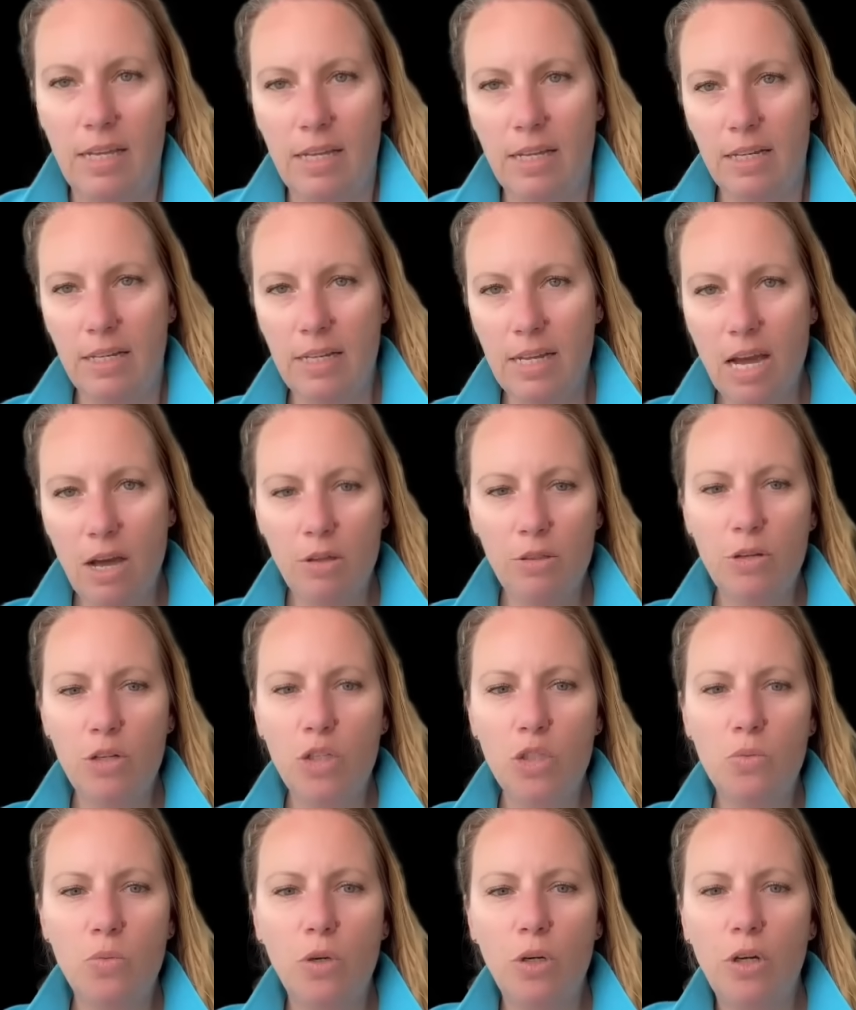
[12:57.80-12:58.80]
Now
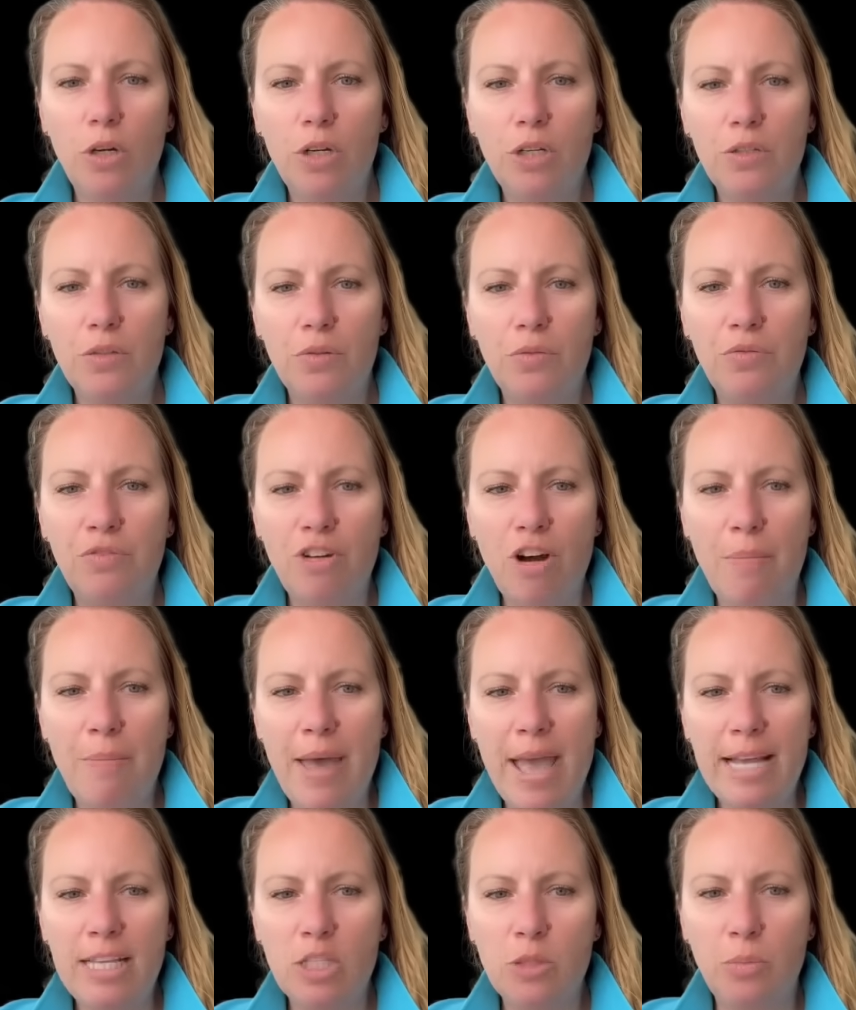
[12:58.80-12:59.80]
there's word from
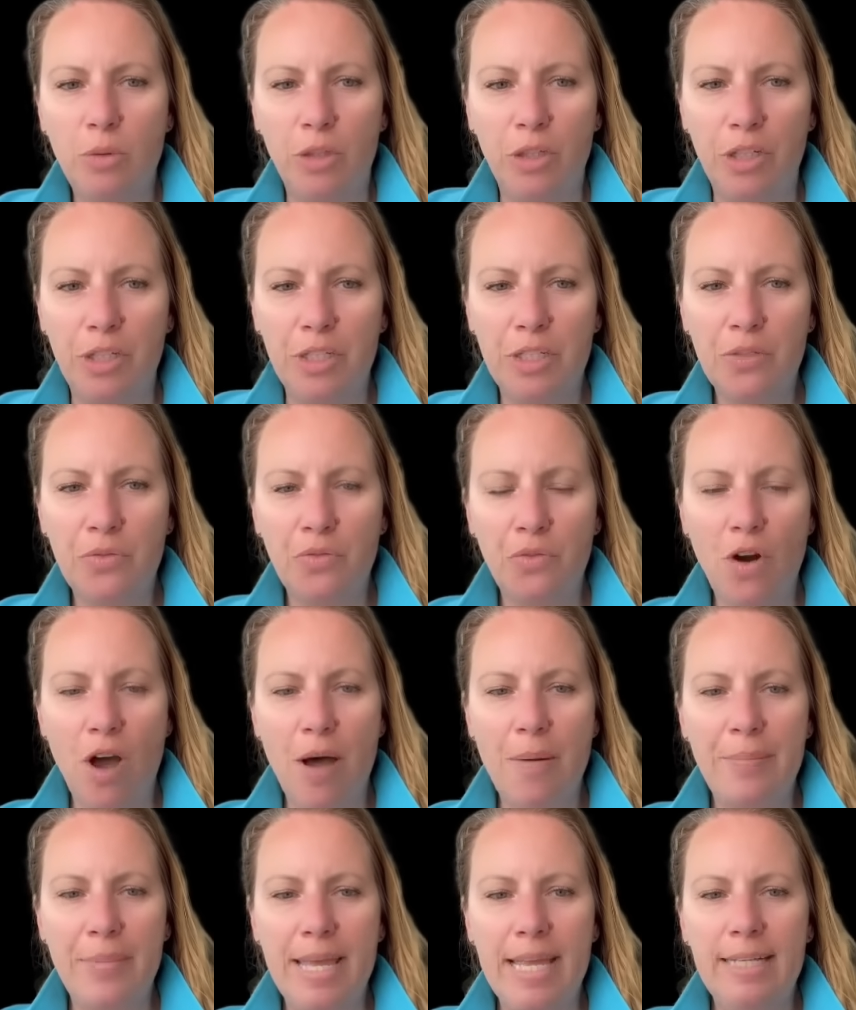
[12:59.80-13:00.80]
experts,
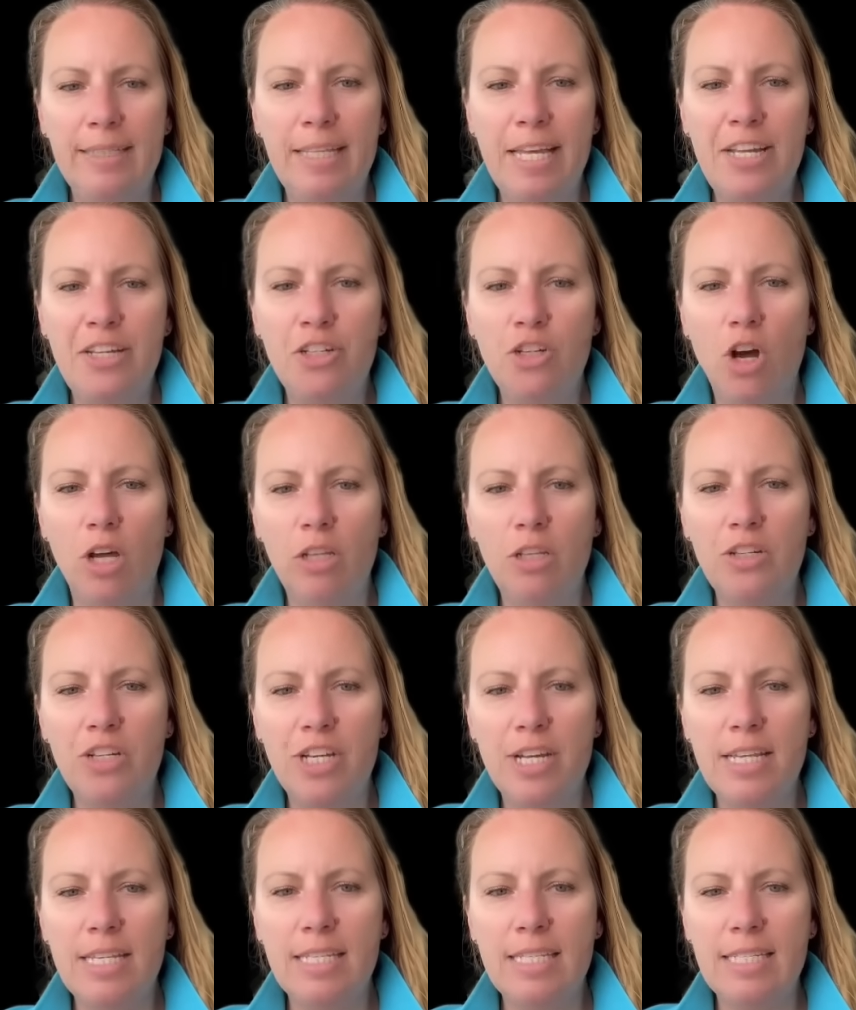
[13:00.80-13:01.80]
from a
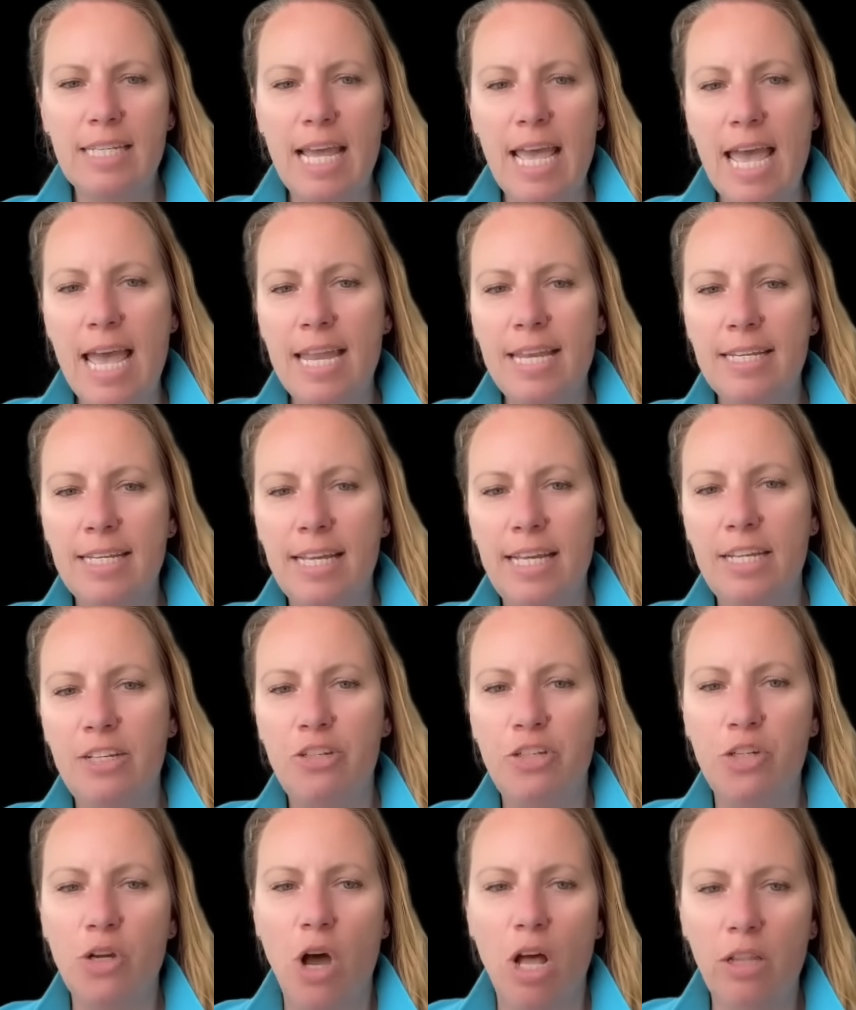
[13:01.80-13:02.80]
glaciologist and a
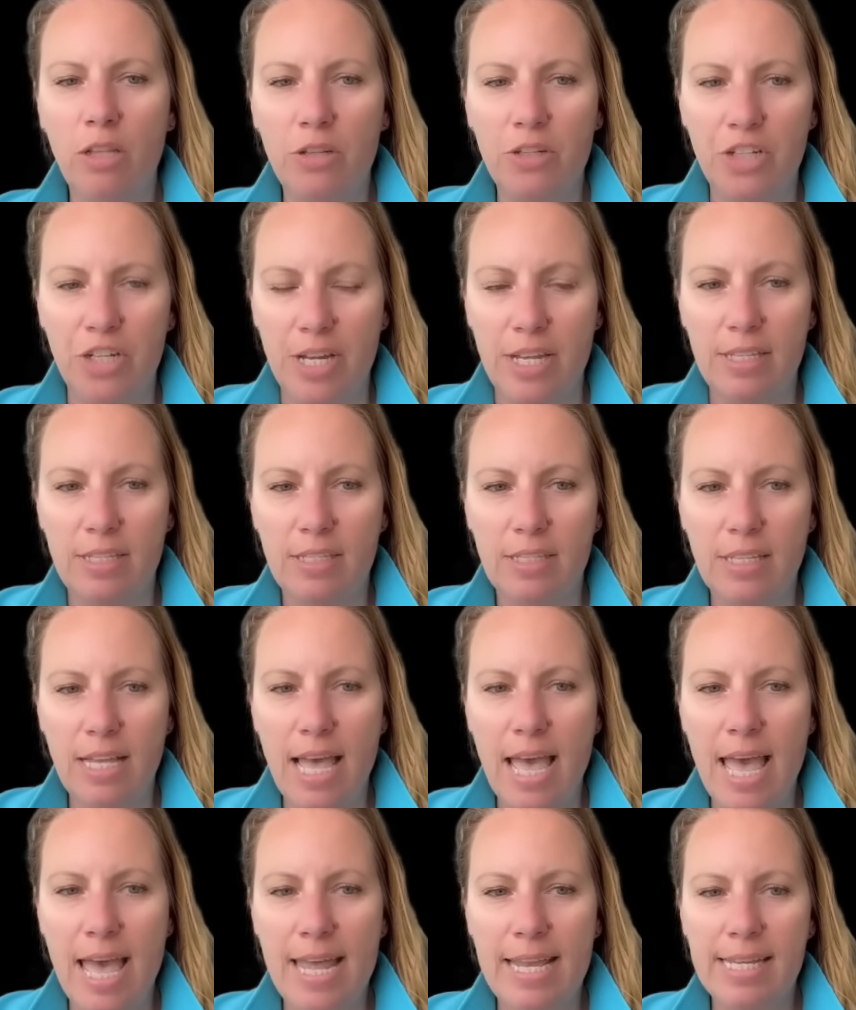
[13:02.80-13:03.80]
geologist,
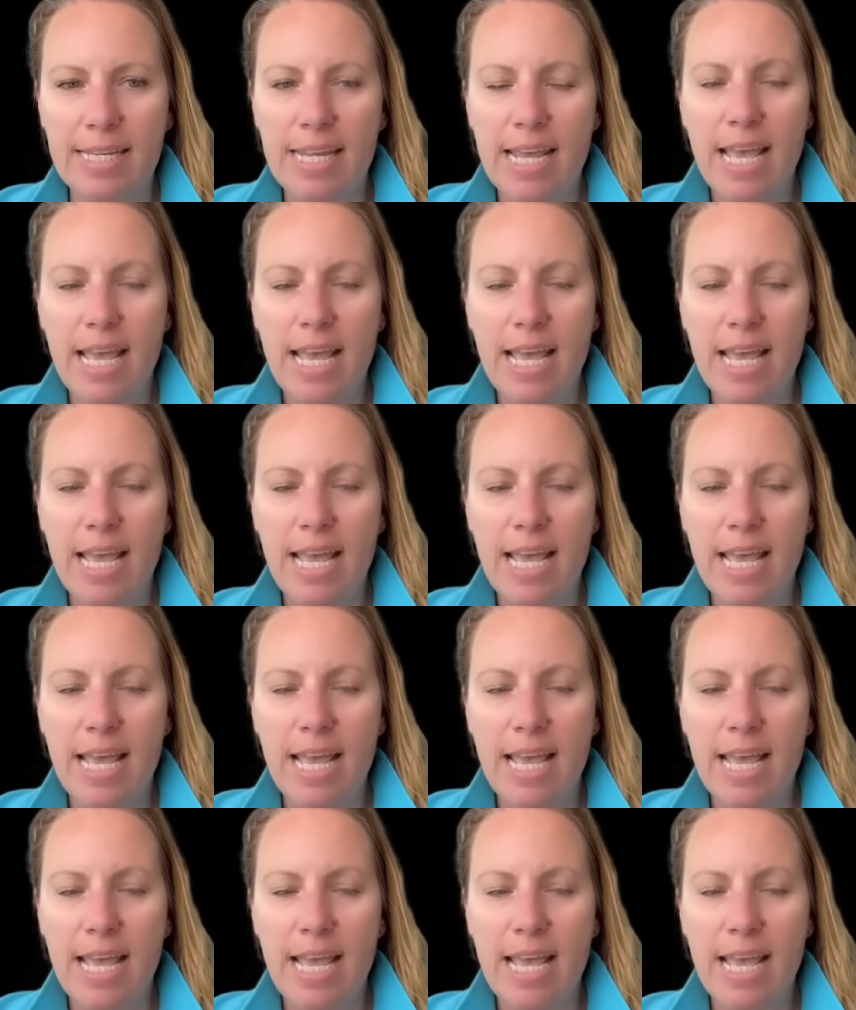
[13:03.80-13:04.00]
and